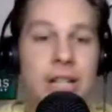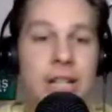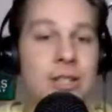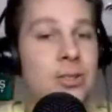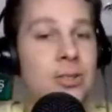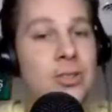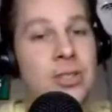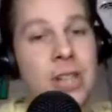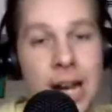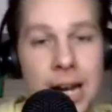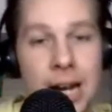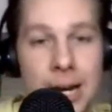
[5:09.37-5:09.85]

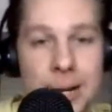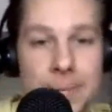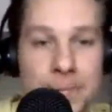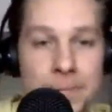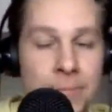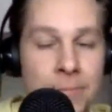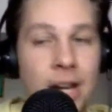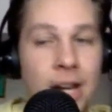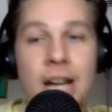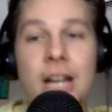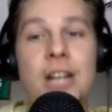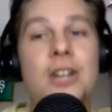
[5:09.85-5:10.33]
let's say,
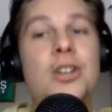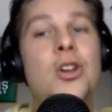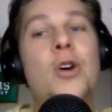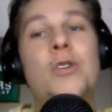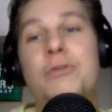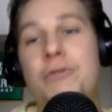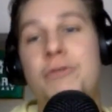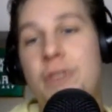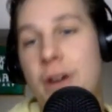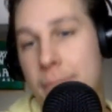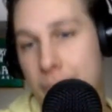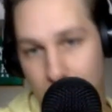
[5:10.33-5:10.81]
in
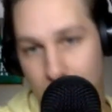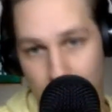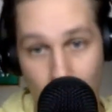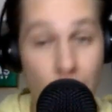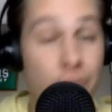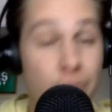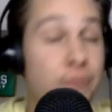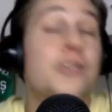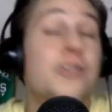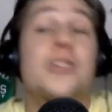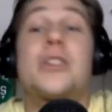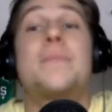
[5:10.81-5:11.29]
November
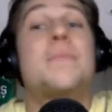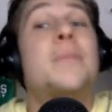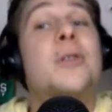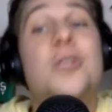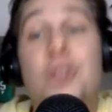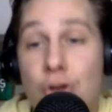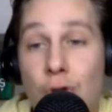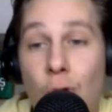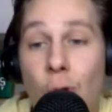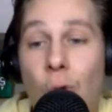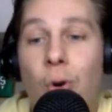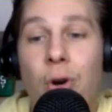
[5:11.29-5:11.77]
or for the
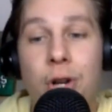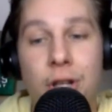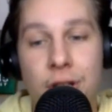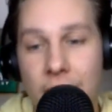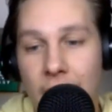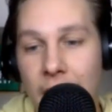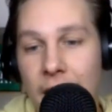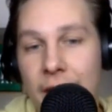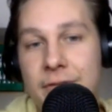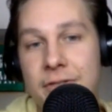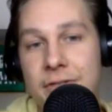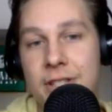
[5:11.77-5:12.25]
majority
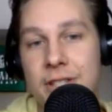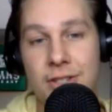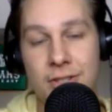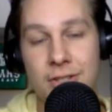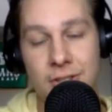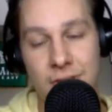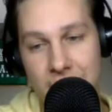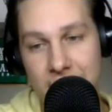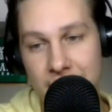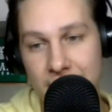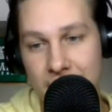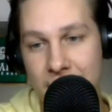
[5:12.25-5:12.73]
of the
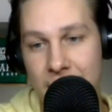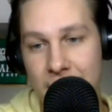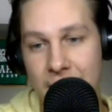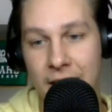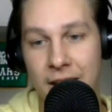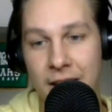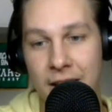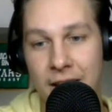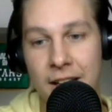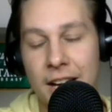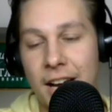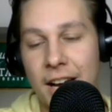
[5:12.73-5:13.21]

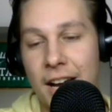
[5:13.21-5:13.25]
season?